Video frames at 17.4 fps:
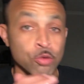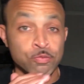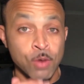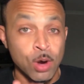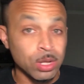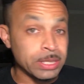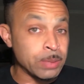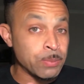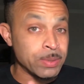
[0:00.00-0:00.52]

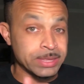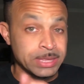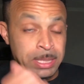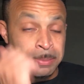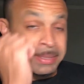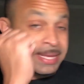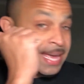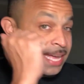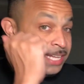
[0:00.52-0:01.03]
rolling with them,
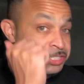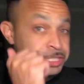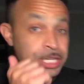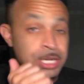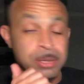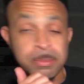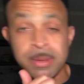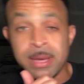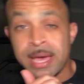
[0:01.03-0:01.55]
catching
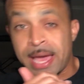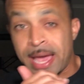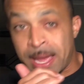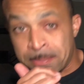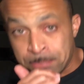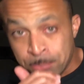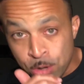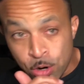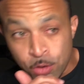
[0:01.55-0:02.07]
them and
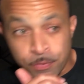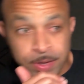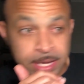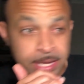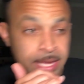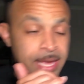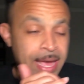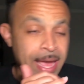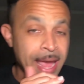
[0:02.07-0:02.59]

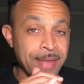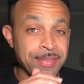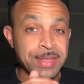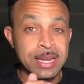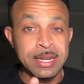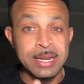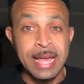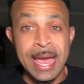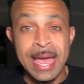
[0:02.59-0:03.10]
moving and
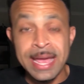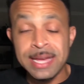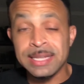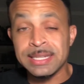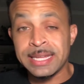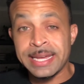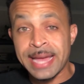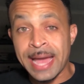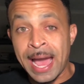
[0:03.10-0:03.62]
then
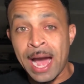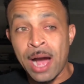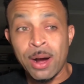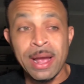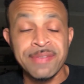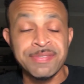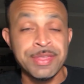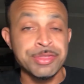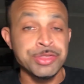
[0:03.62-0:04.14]
angling out
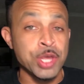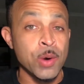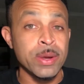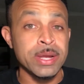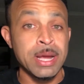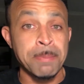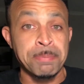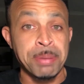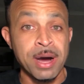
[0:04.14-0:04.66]
and then throwing
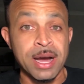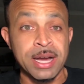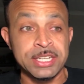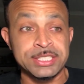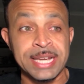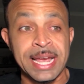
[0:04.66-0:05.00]
a punch,